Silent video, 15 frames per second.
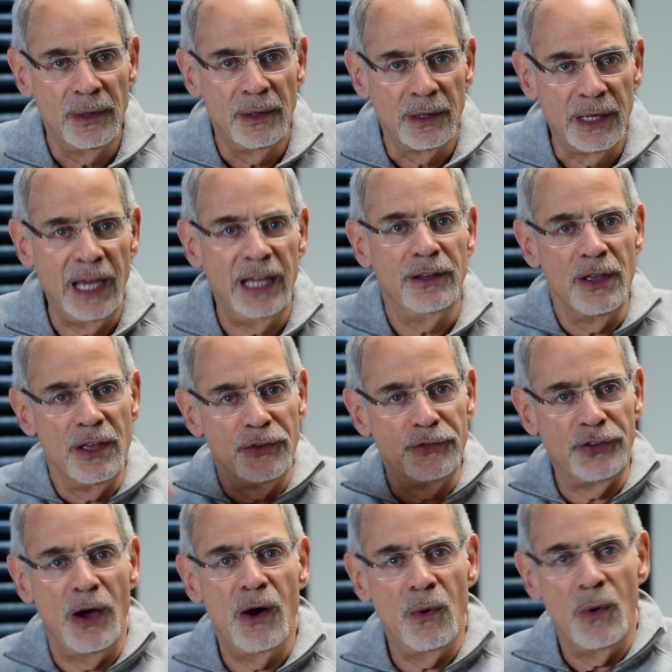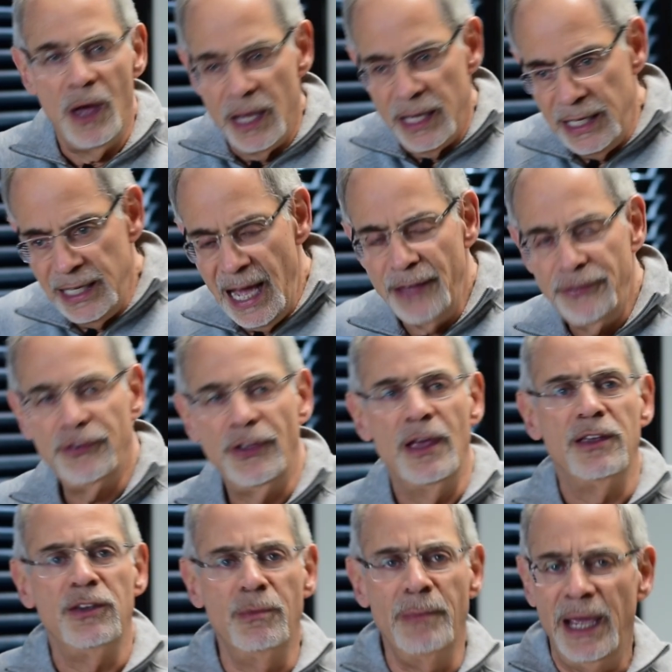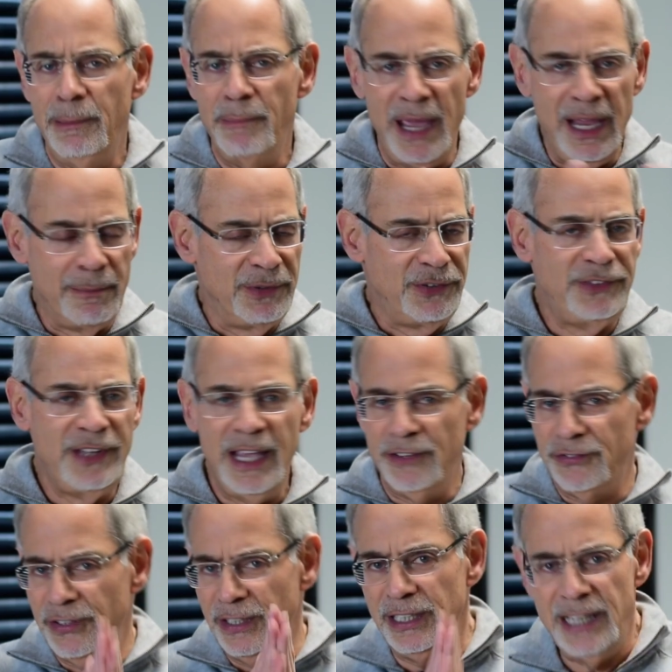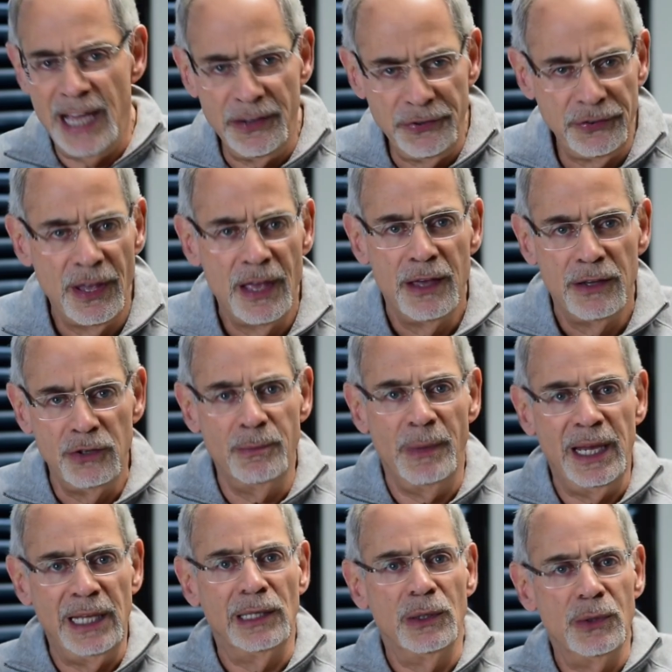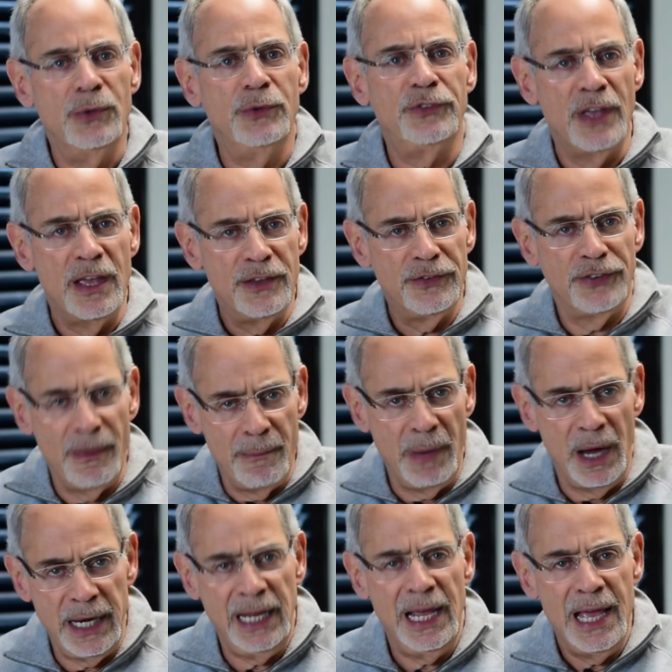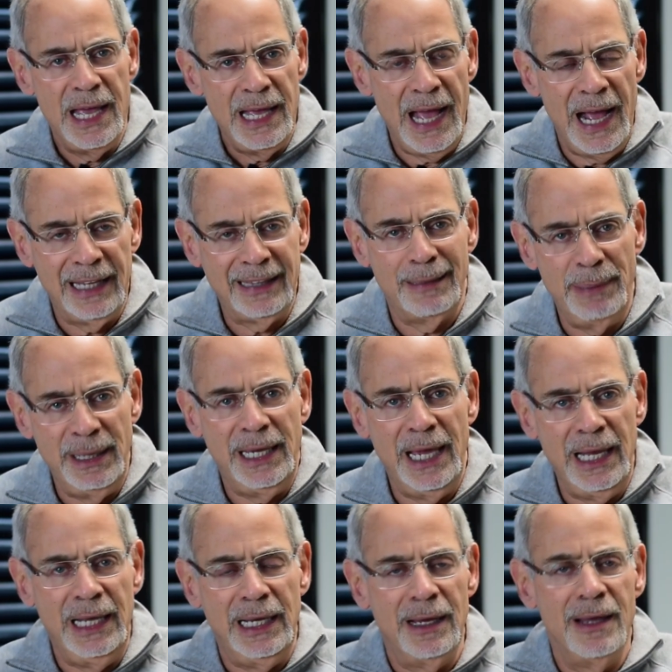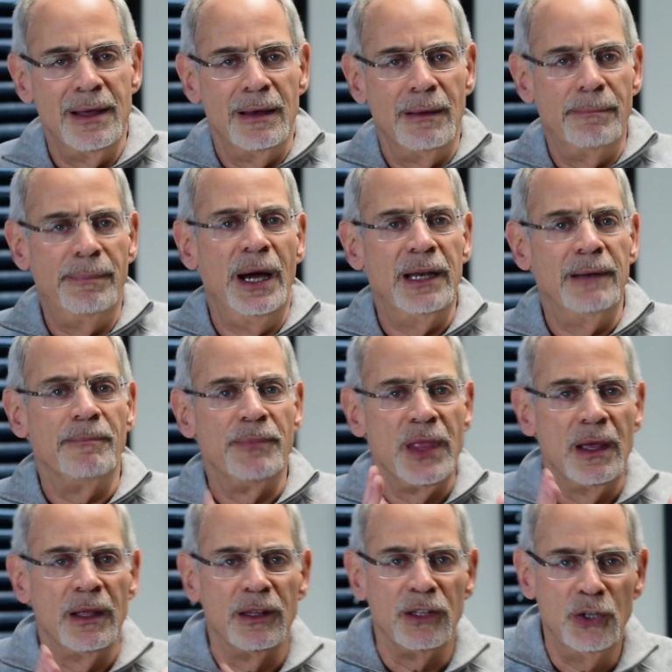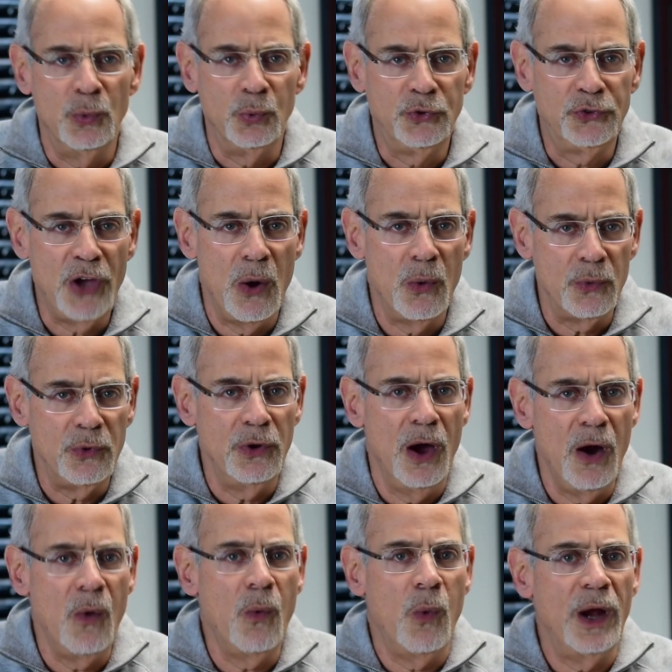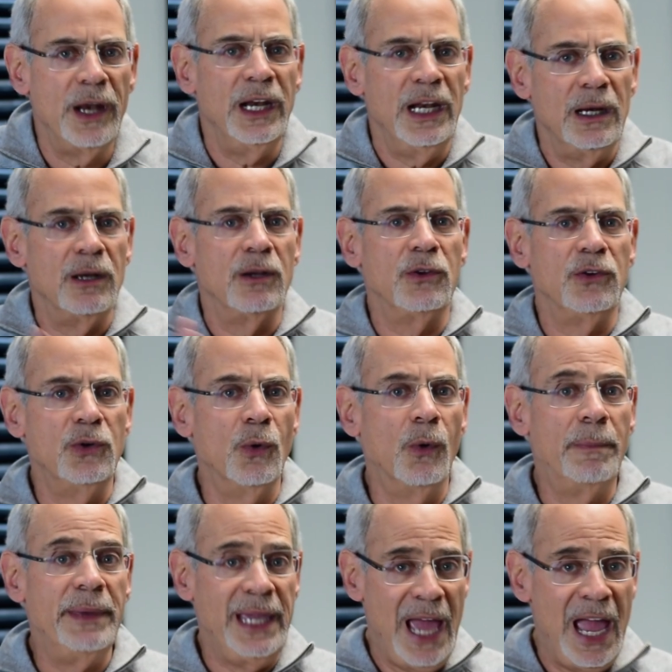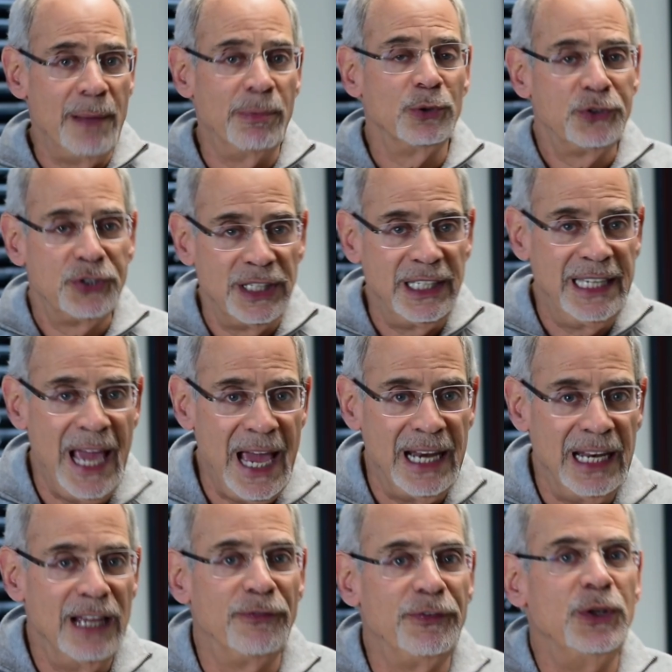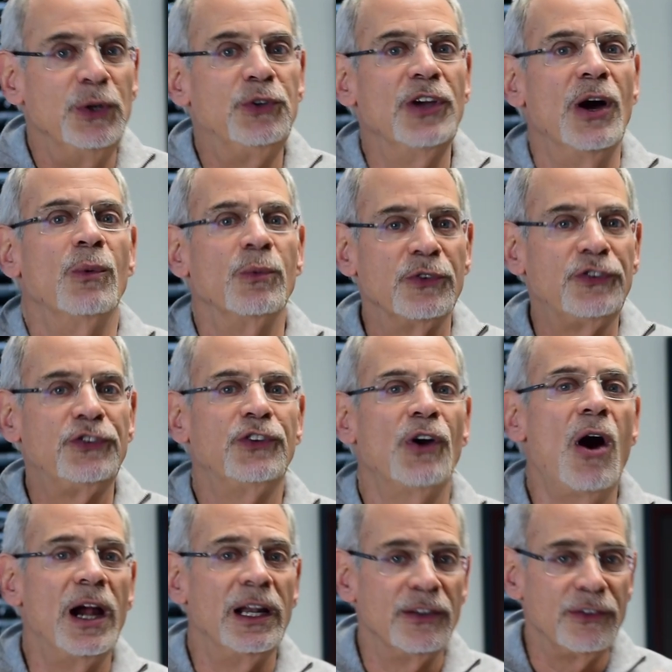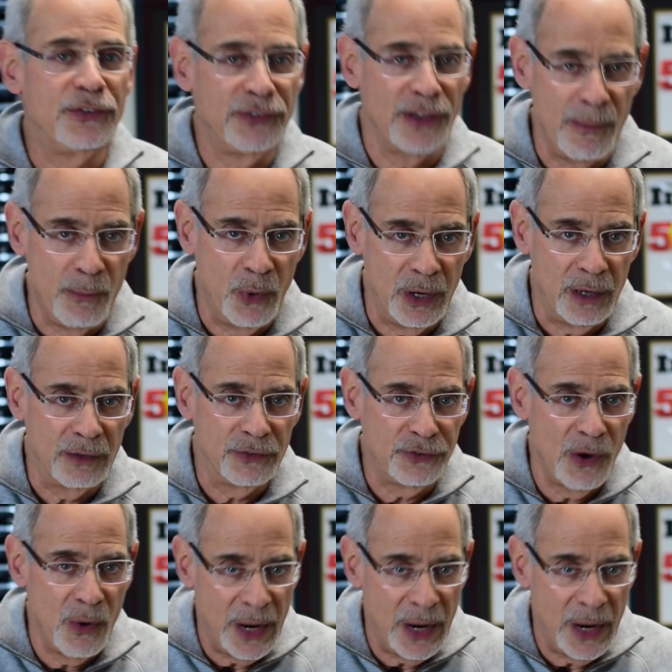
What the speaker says: Okay, so yes, you may make mistakes. Yes, you may lose some money at the beginning, but you don't know what you will be able to get if you don't start somewhere. So